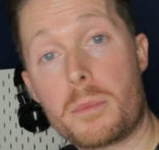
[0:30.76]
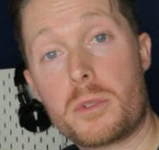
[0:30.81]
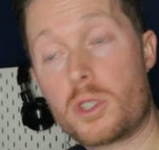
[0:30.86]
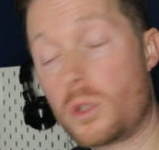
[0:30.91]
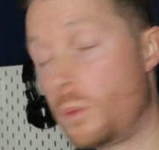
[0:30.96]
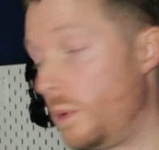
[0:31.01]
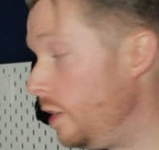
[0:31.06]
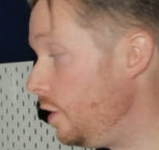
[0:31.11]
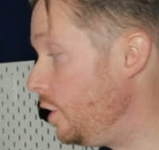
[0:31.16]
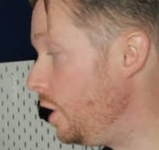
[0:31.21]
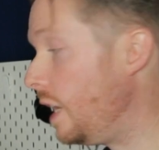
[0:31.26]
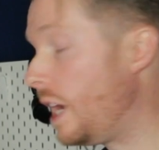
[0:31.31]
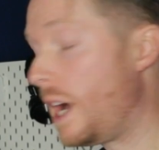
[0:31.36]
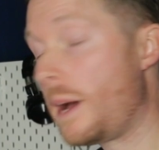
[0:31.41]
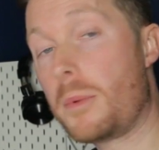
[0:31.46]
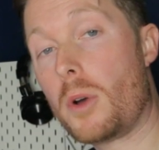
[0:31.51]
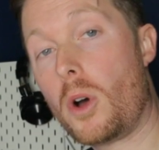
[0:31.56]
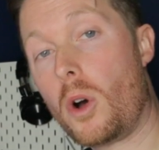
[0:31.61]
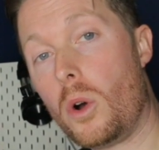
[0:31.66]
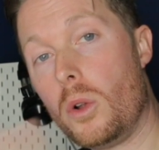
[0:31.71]
up Squeegee
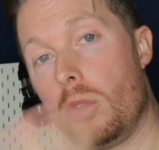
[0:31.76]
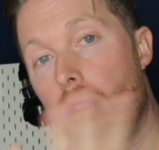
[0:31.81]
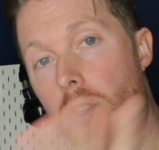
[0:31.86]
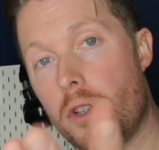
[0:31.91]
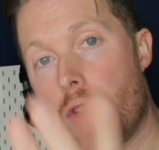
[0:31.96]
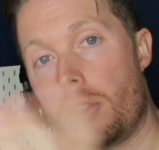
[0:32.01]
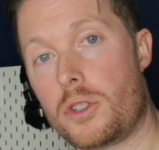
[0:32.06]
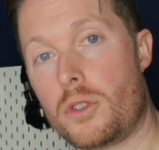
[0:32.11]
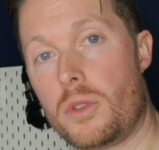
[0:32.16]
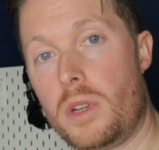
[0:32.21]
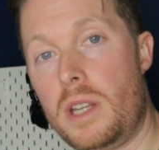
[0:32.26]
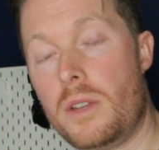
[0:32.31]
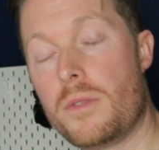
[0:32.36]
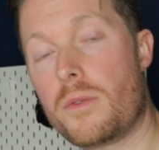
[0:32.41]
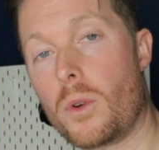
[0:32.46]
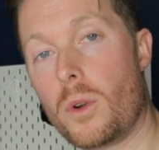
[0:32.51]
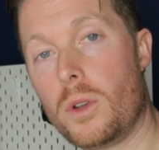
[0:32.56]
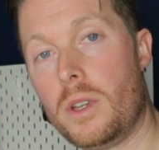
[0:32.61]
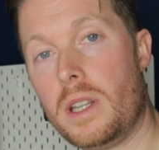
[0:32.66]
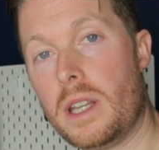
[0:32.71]
App on your screen
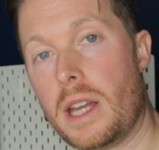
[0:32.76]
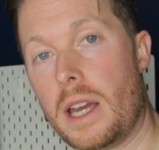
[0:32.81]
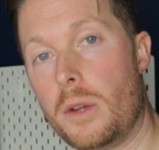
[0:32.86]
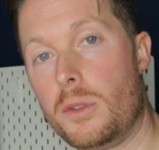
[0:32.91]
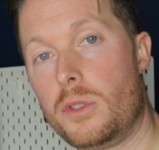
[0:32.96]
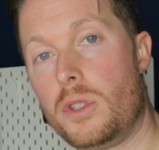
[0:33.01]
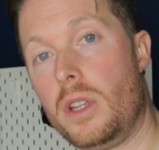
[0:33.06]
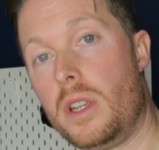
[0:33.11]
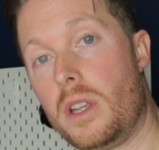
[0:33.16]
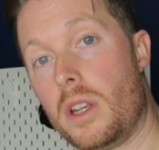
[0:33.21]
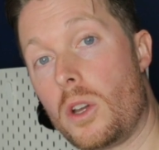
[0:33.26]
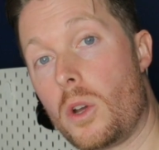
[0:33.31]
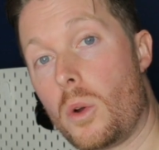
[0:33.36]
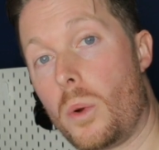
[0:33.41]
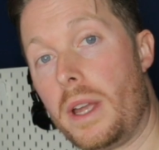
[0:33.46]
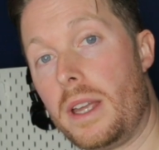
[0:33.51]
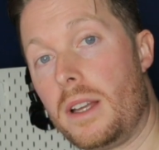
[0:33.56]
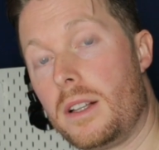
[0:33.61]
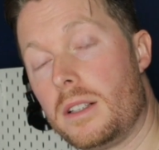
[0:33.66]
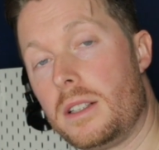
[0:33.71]
for you now so you can
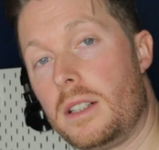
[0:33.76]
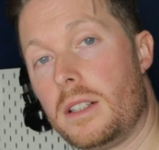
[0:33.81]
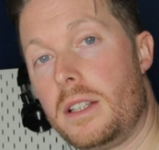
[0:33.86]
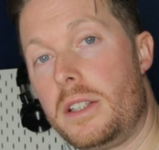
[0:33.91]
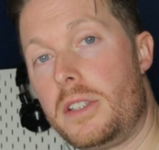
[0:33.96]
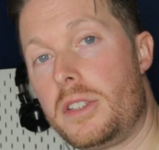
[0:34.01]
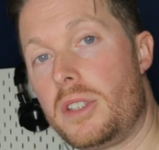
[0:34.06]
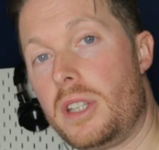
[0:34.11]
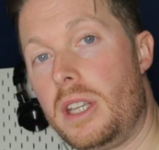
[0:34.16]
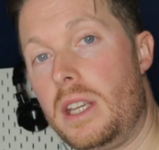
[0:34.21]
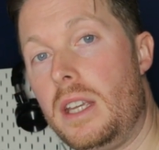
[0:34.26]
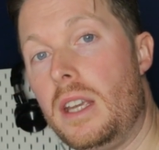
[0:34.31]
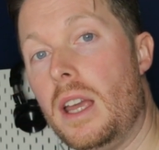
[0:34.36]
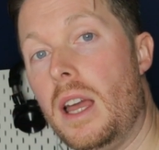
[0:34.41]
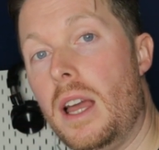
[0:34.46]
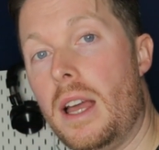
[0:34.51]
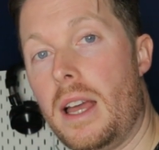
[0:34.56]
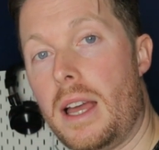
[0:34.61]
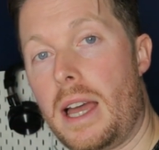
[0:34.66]
quite clearly see